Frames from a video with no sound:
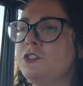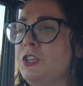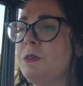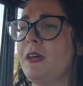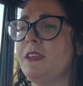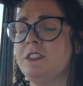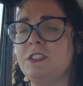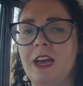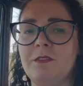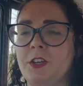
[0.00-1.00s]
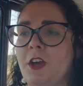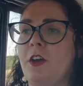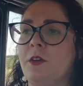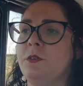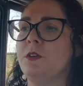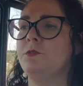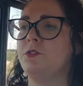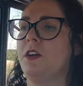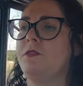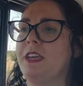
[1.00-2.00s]
she managed to have a go of
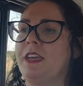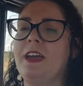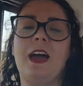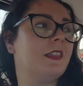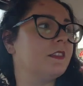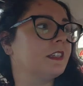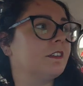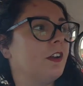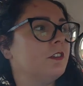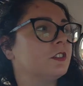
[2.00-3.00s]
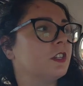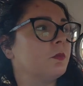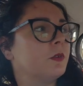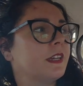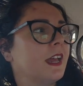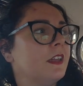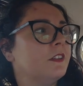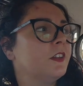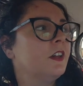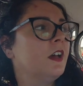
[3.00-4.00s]
driving it at the Singer Owners Club weekend,